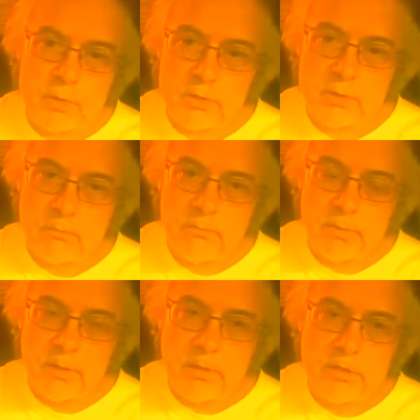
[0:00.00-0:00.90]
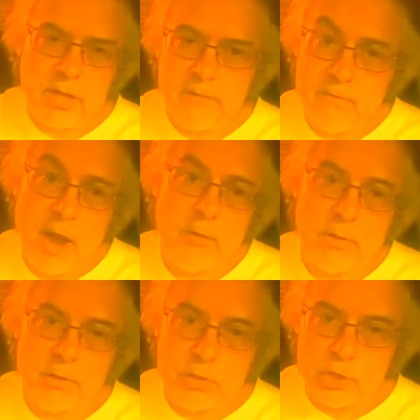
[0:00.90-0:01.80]
system. Uh, it's like a
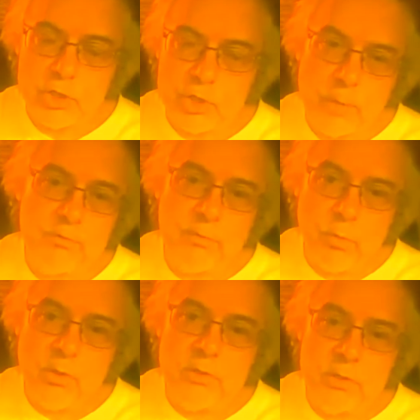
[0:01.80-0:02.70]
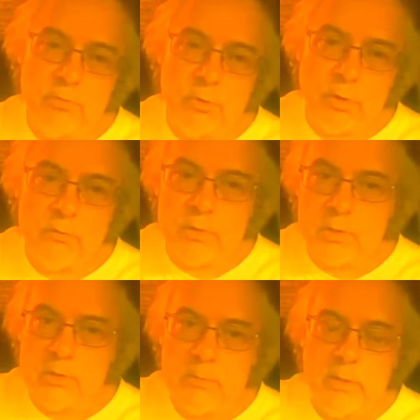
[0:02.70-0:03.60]
virus. It just jumps from one central nervous
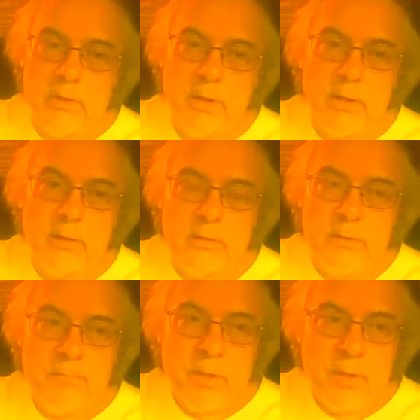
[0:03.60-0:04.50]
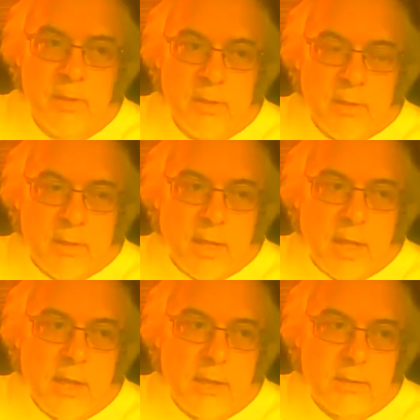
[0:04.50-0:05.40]
system to the next.